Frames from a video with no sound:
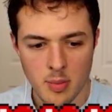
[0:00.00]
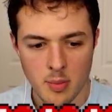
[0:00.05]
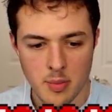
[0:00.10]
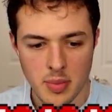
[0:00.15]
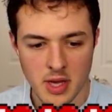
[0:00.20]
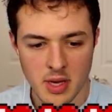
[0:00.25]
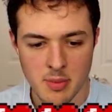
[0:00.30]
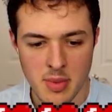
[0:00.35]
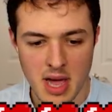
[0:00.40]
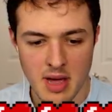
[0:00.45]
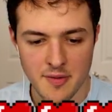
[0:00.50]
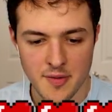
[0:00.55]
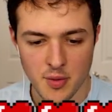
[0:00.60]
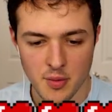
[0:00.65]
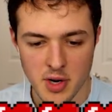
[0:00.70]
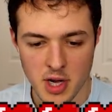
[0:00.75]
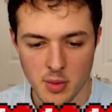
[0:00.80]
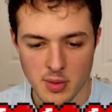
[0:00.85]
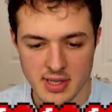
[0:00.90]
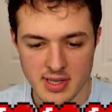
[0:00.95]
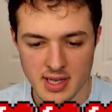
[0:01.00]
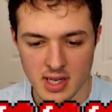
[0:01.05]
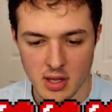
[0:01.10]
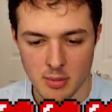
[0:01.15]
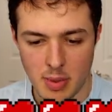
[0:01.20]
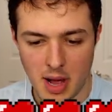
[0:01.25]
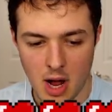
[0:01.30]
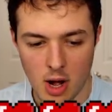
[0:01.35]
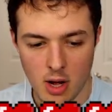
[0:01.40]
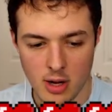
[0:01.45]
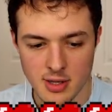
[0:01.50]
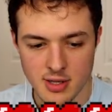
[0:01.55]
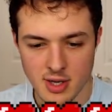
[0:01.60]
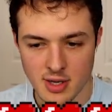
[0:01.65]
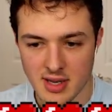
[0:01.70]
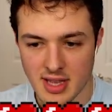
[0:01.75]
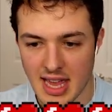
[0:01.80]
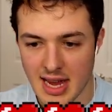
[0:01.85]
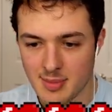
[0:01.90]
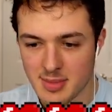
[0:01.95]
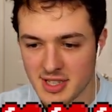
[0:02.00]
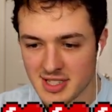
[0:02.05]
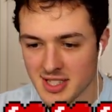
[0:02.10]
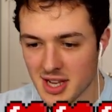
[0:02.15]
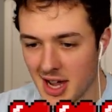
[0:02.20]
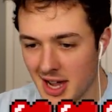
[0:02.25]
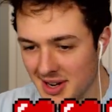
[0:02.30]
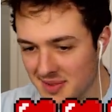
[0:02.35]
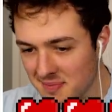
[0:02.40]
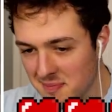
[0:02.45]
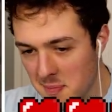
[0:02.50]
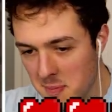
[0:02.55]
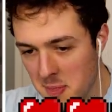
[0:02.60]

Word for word: Big Man For Real was killed by altered game design.